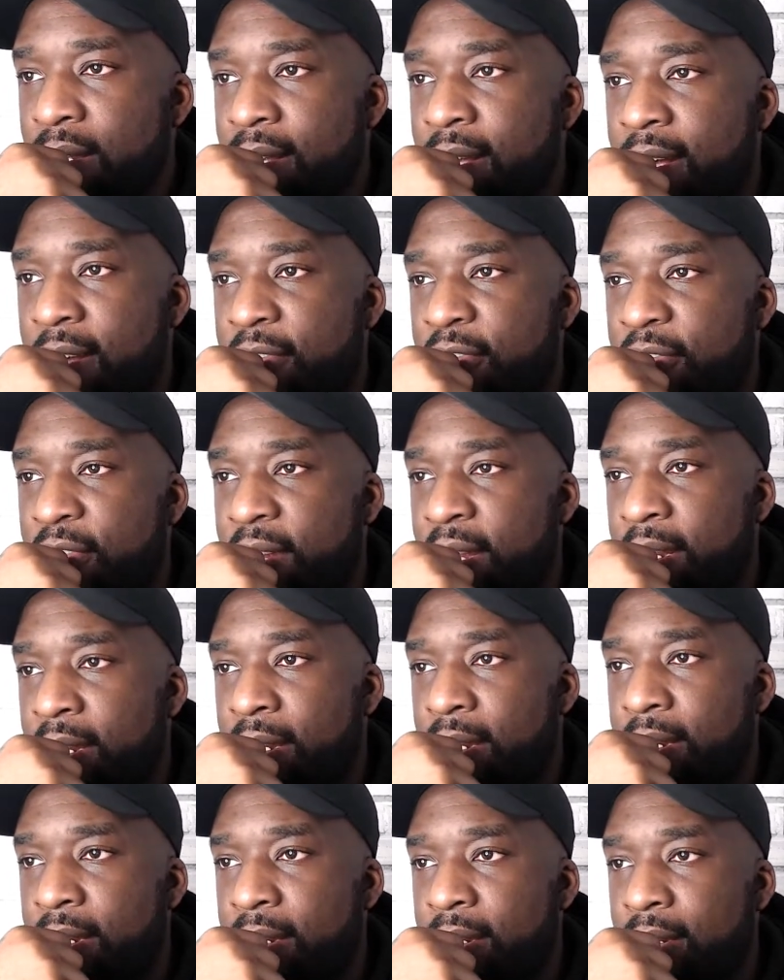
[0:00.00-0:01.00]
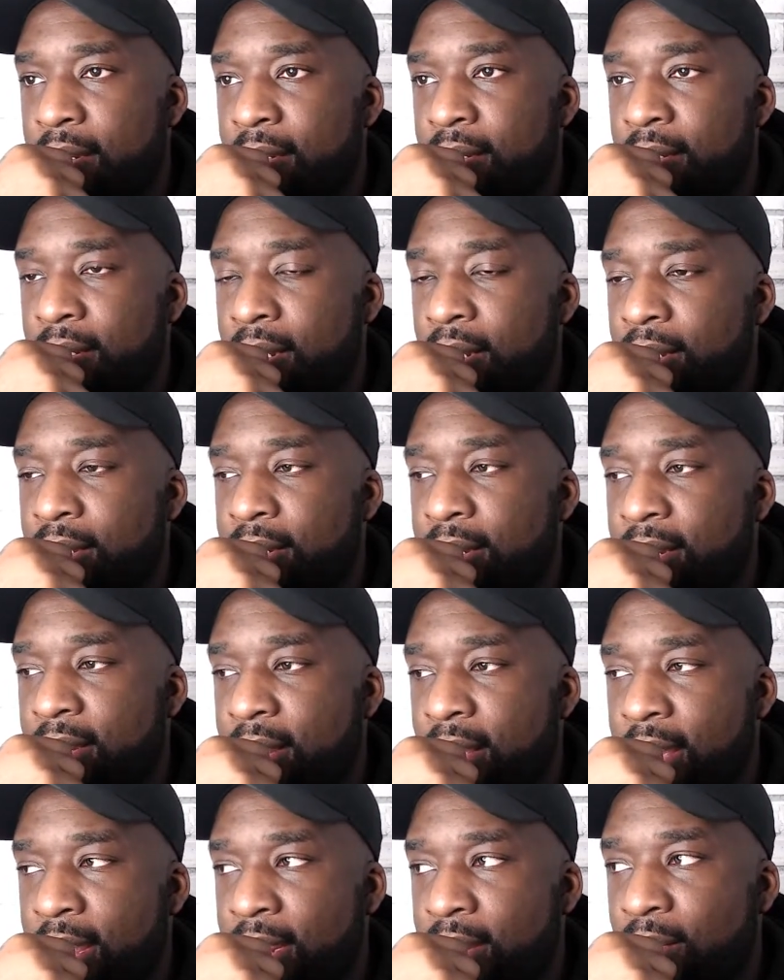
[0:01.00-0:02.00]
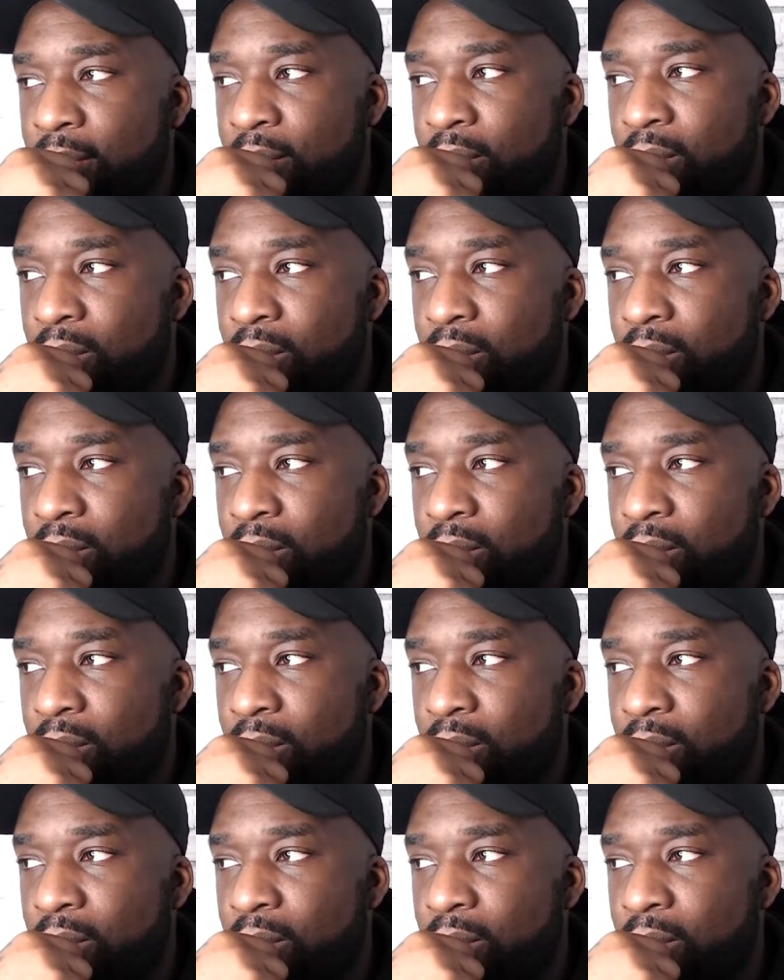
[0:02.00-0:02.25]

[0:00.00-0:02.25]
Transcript: I think tonight